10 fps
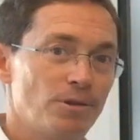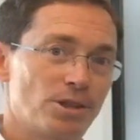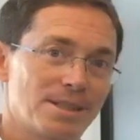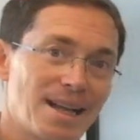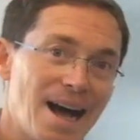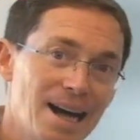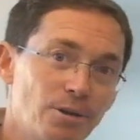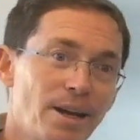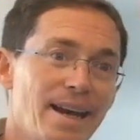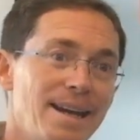you just
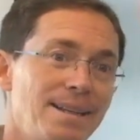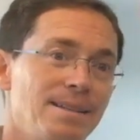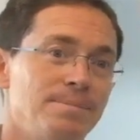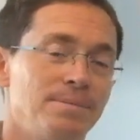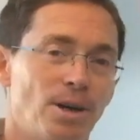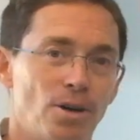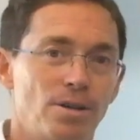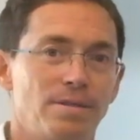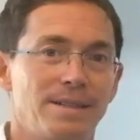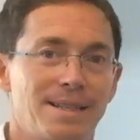aggregate all
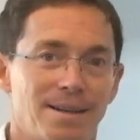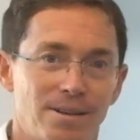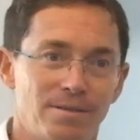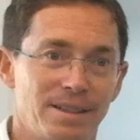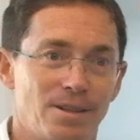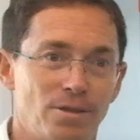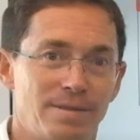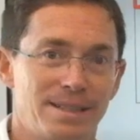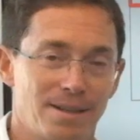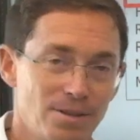of these
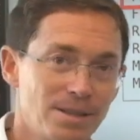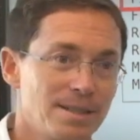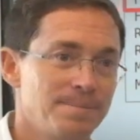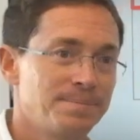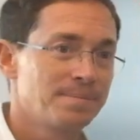logs,